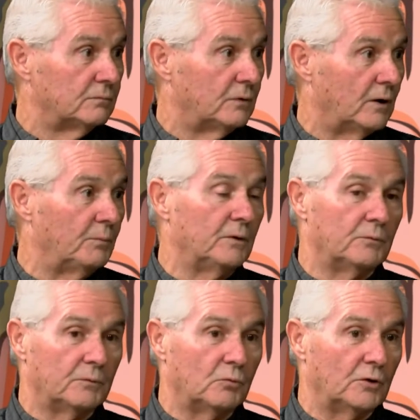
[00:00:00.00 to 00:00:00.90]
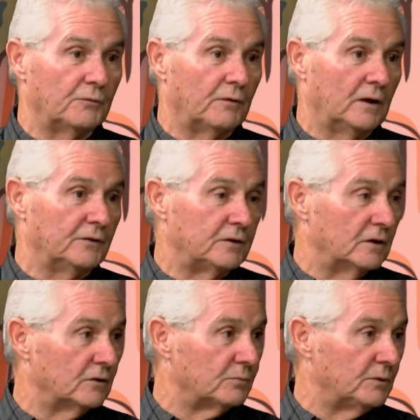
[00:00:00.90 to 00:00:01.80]
where we reward
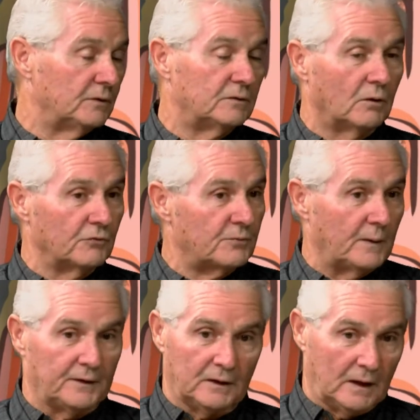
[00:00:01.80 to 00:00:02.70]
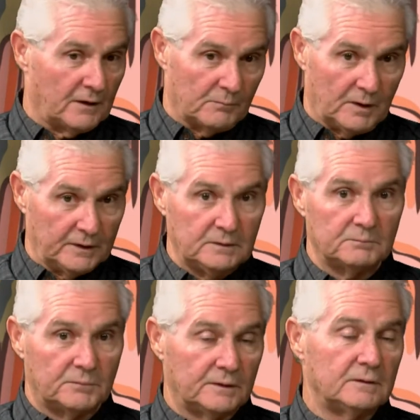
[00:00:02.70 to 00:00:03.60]
volunteers. We don't spend a lot of money,
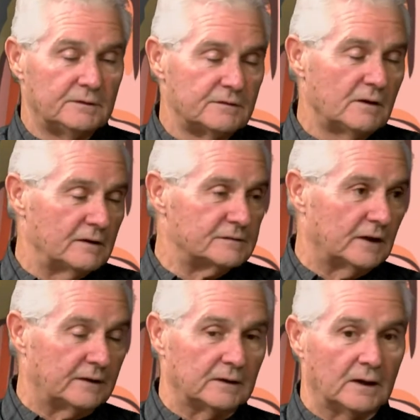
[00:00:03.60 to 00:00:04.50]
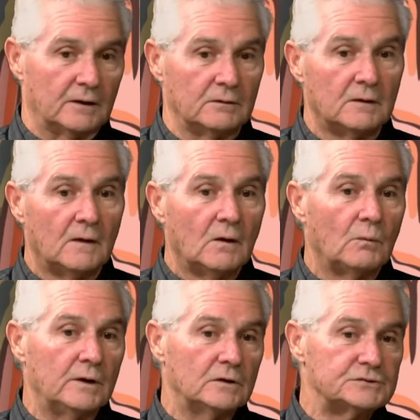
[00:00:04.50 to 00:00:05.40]
but it's a nice get-together.
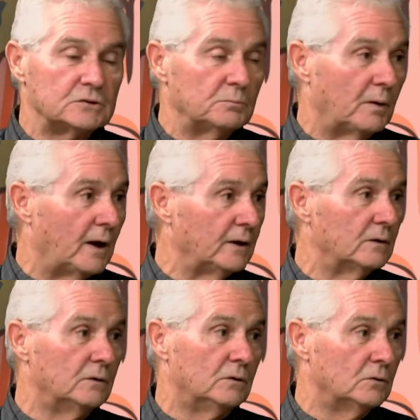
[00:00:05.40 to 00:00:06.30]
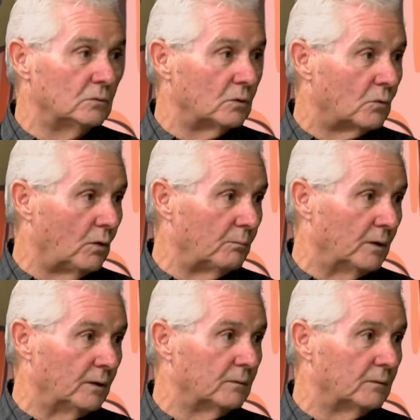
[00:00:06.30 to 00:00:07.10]
We also buy new equipment.